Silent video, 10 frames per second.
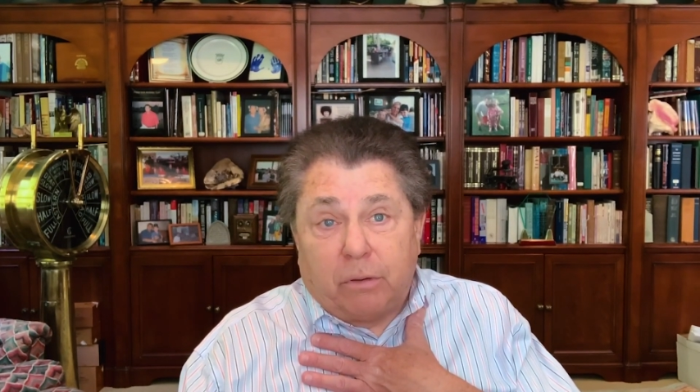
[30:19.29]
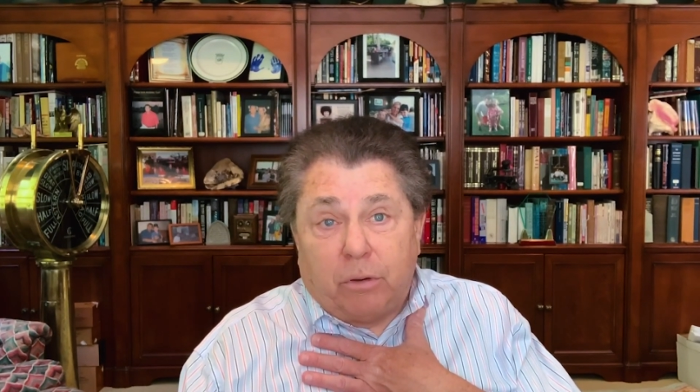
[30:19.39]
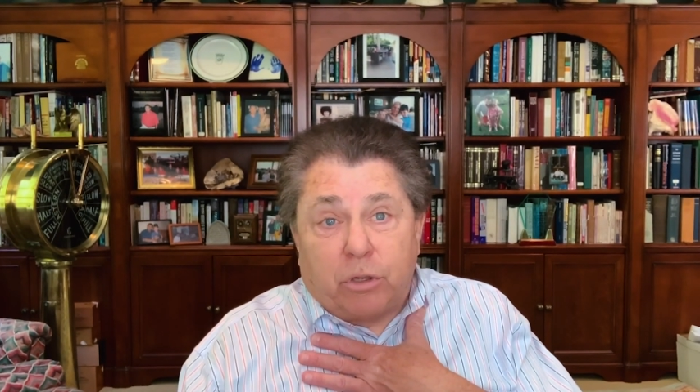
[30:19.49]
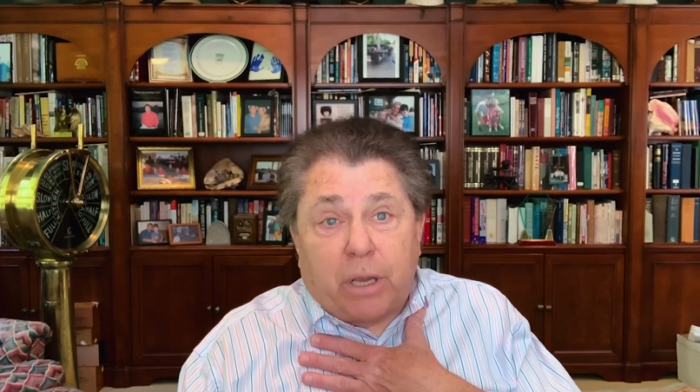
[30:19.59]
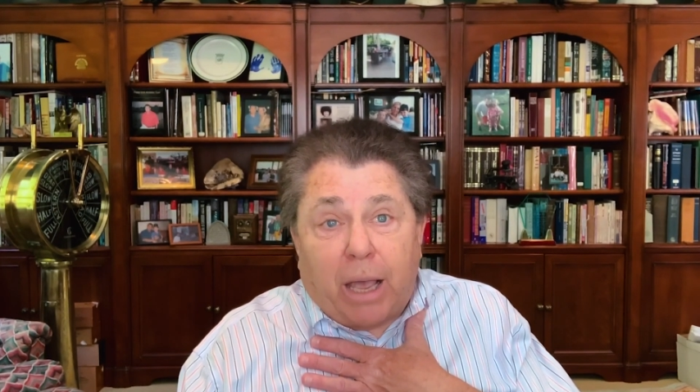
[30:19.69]

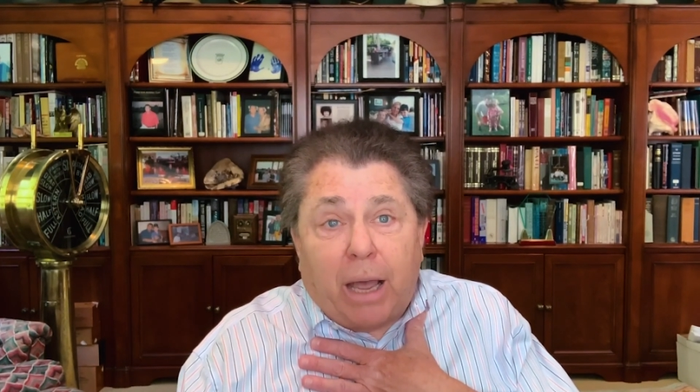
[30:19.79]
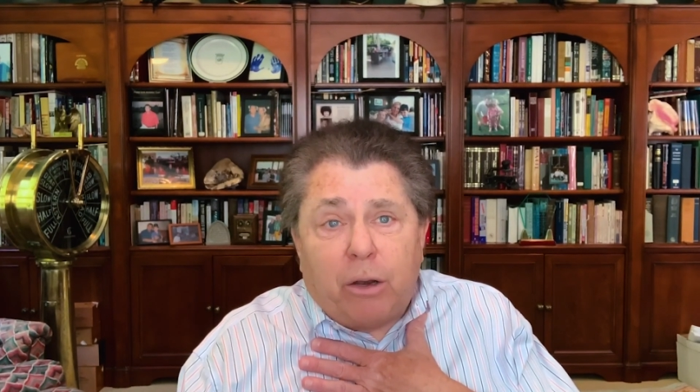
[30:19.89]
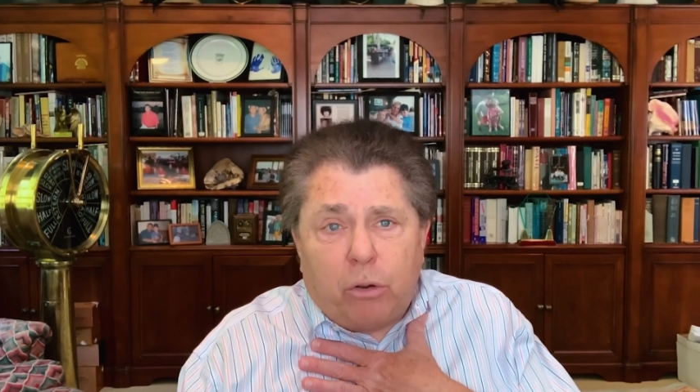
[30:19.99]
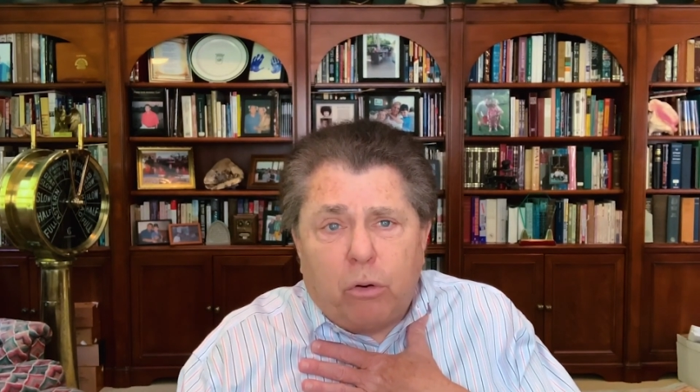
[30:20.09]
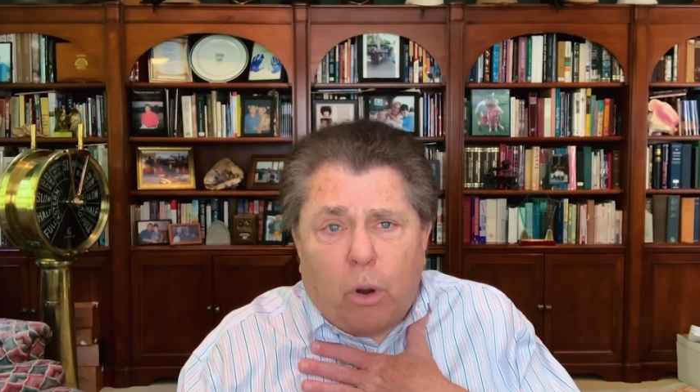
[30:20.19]
You say, how do
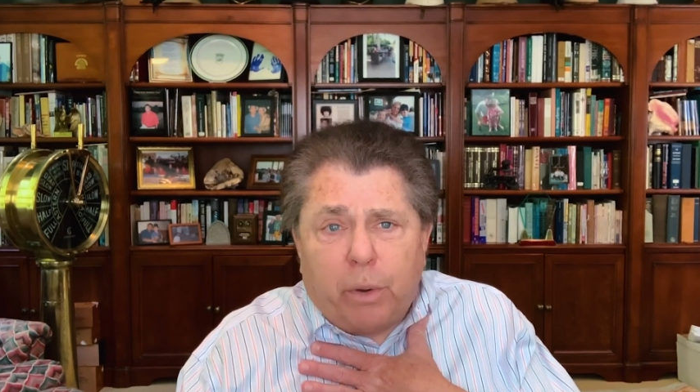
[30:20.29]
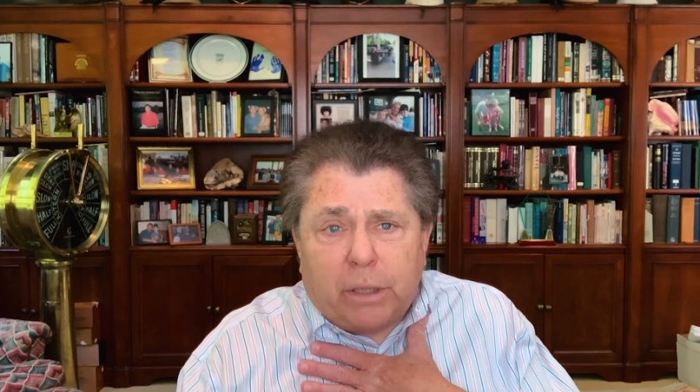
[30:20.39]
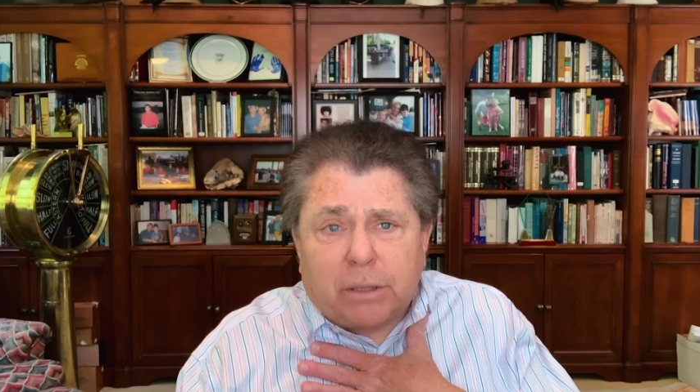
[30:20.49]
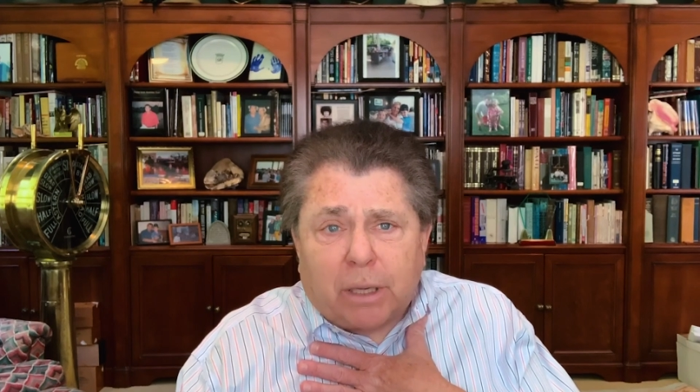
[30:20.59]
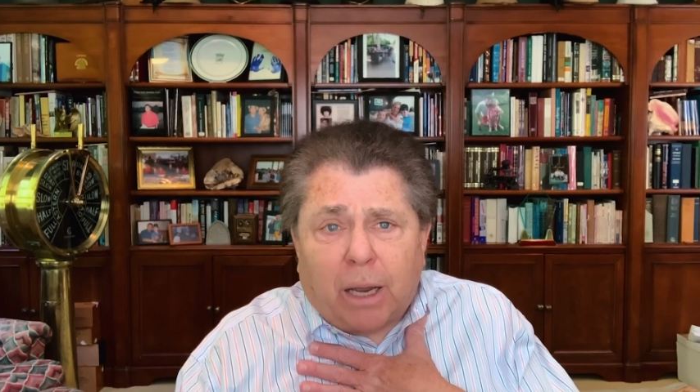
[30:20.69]
you know he
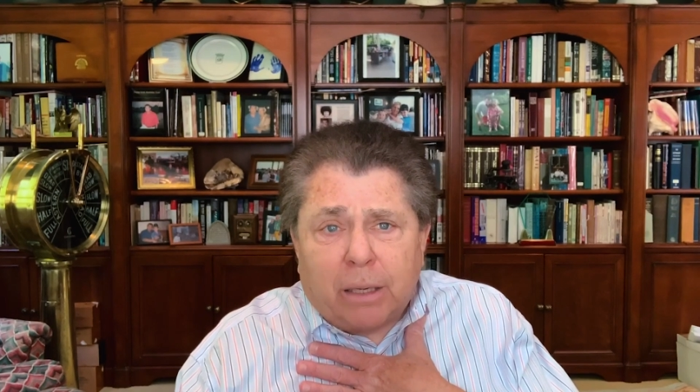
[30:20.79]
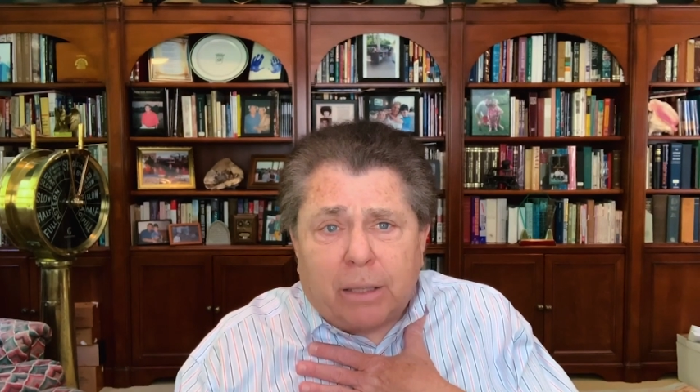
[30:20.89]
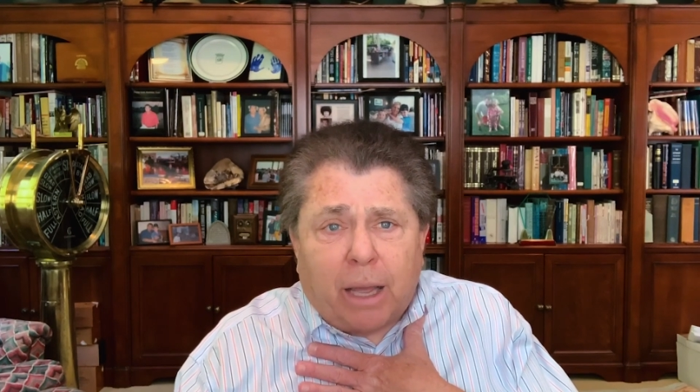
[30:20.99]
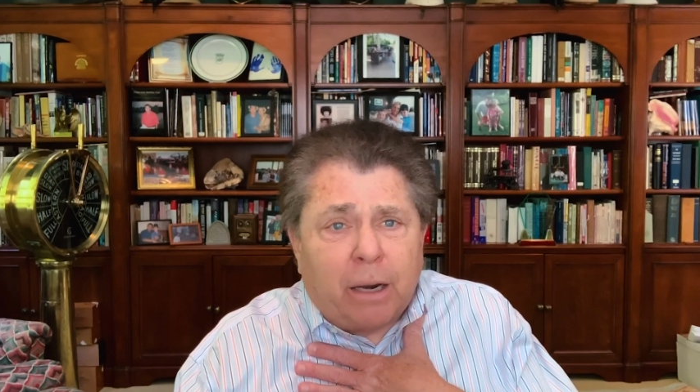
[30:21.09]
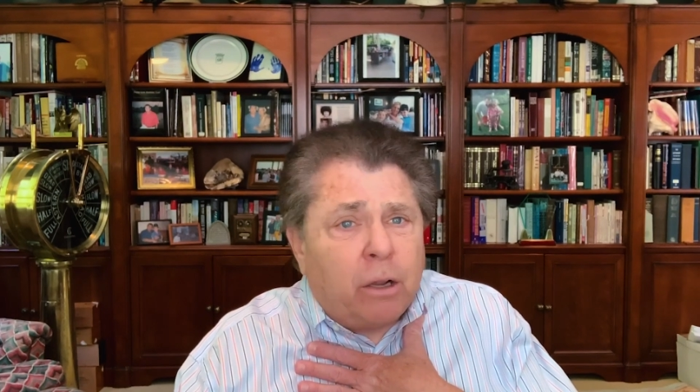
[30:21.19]
decided
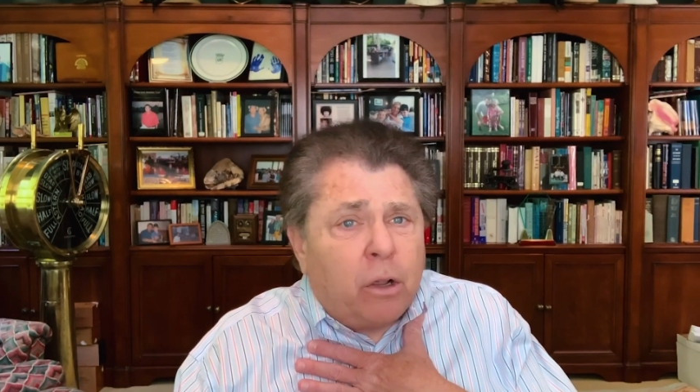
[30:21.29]
that?